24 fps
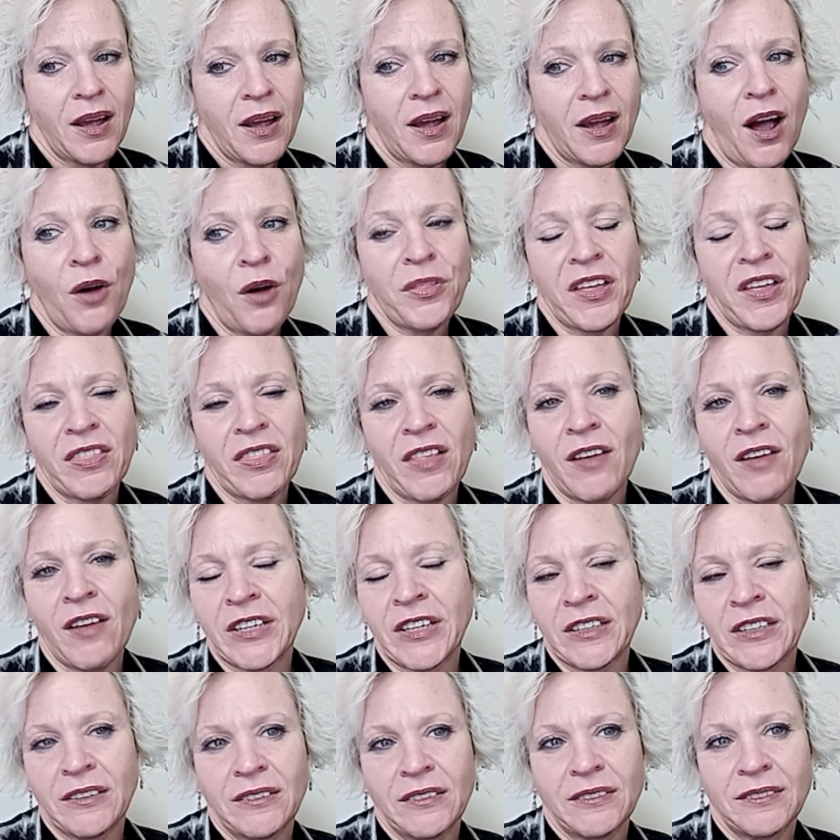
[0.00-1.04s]
Oh, they love
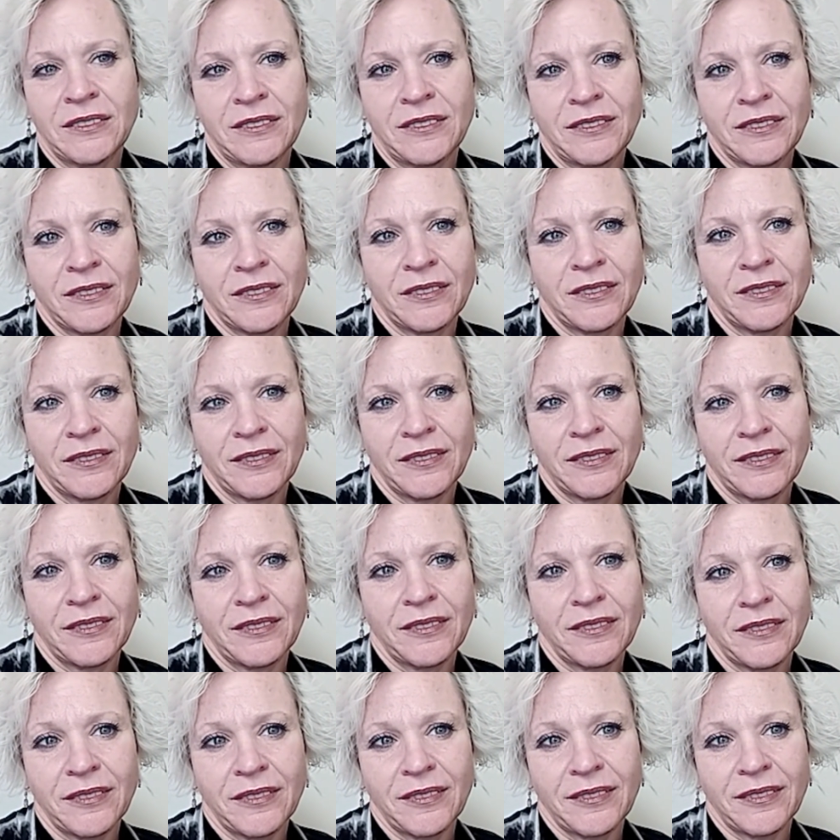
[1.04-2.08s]
it.
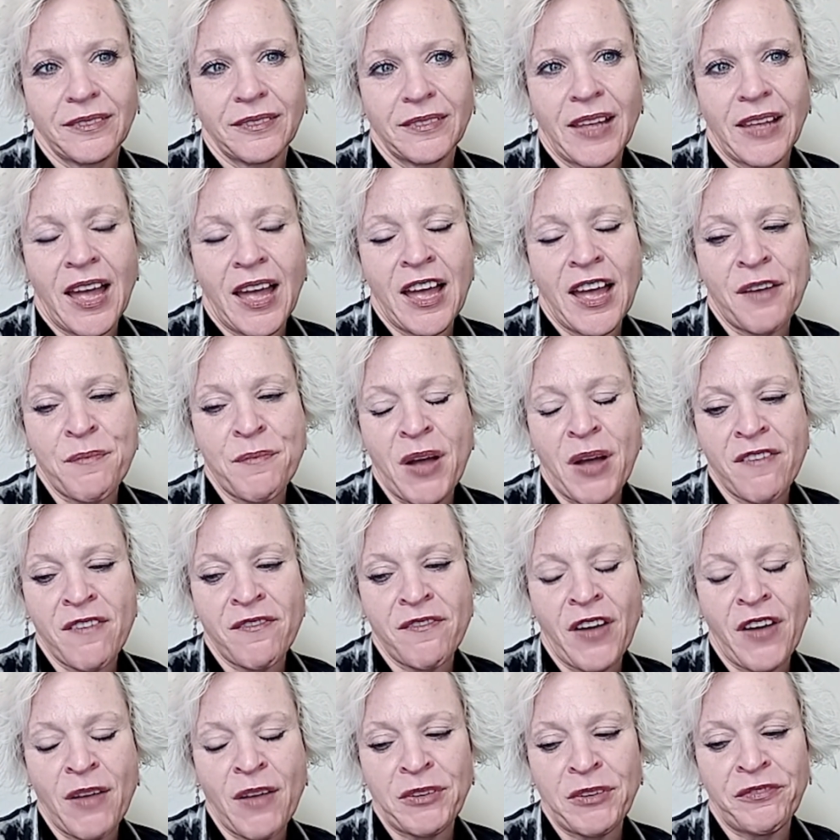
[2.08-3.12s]

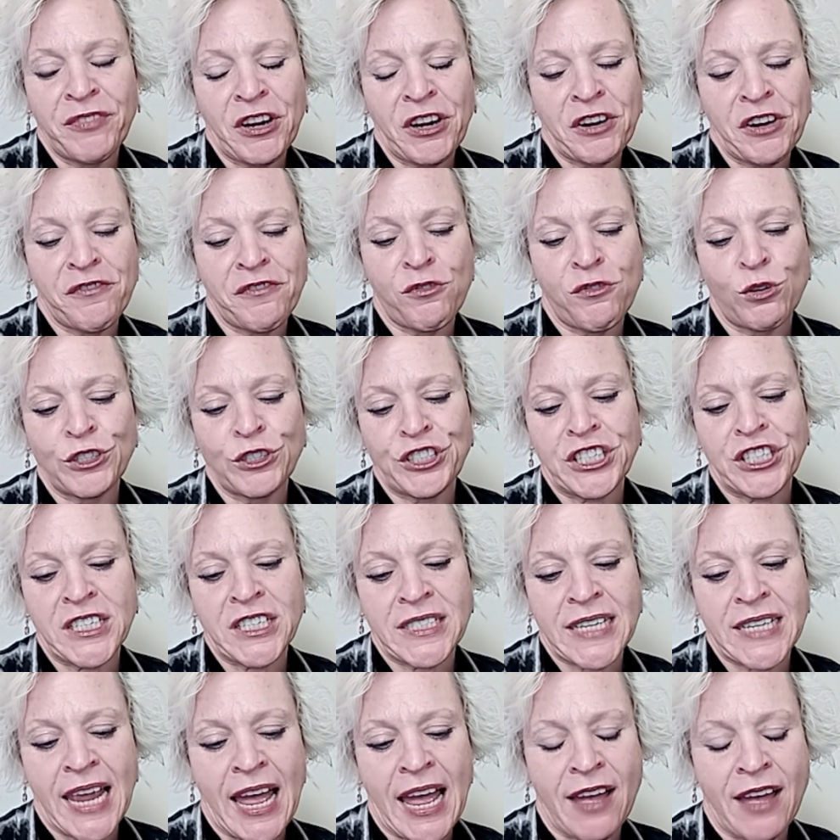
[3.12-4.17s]
I've been very fortunate
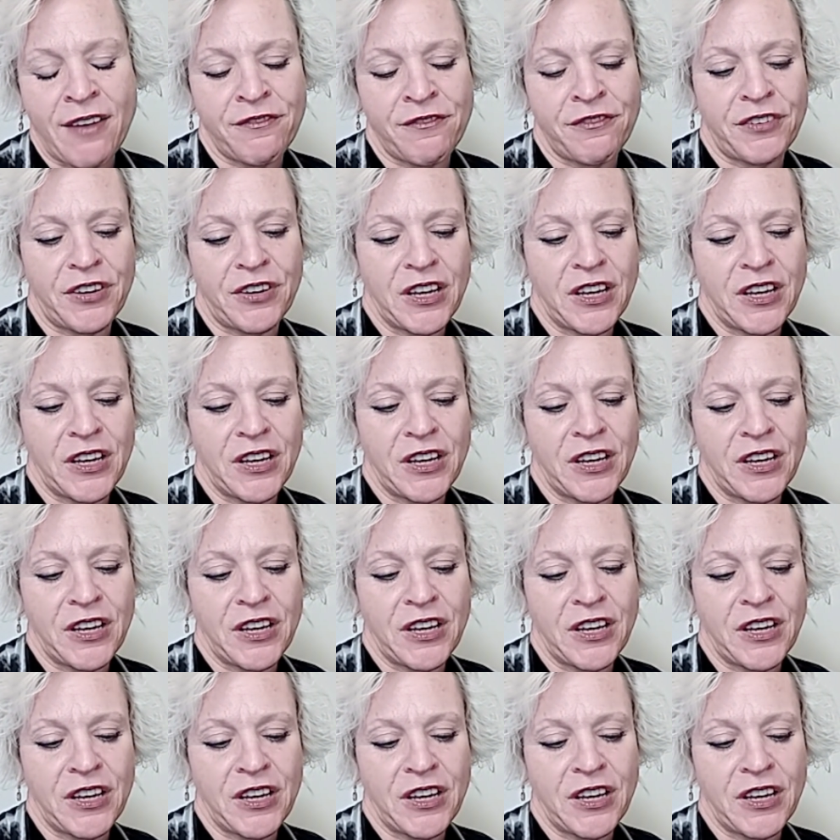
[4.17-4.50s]
to have